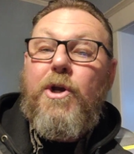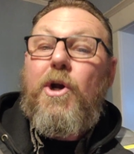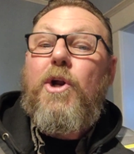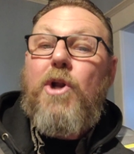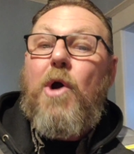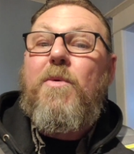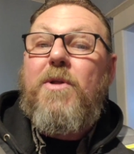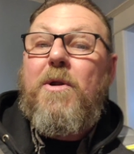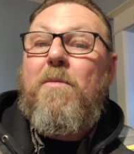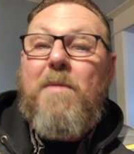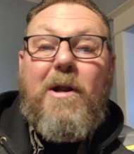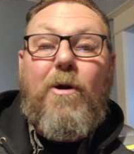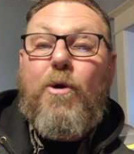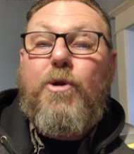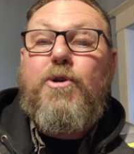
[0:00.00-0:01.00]
You're going to know within a
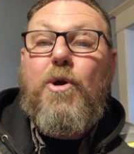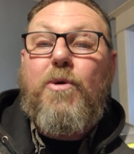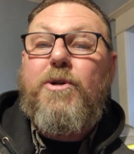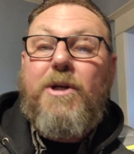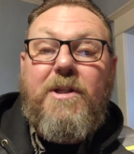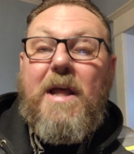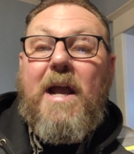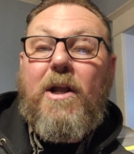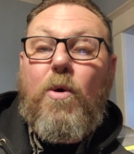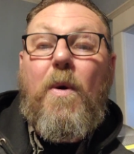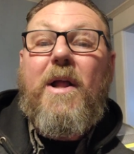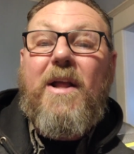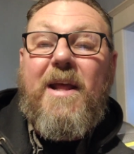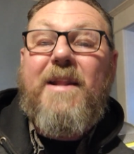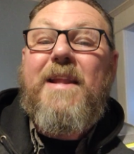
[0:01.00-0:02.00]
minute or two, that
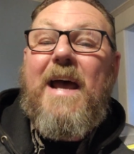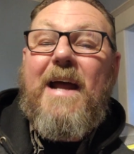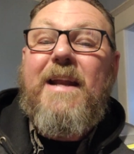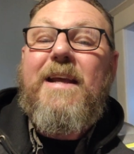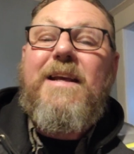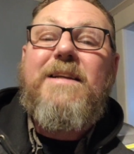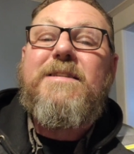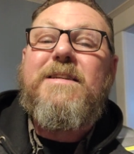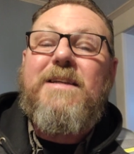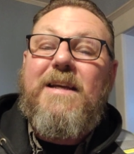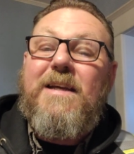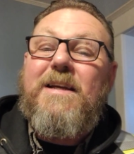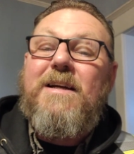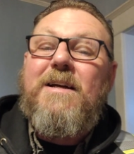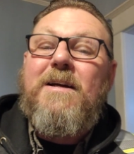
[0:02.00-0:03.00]
quickly and that
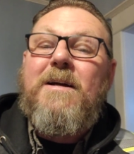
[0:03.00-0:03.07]
easy.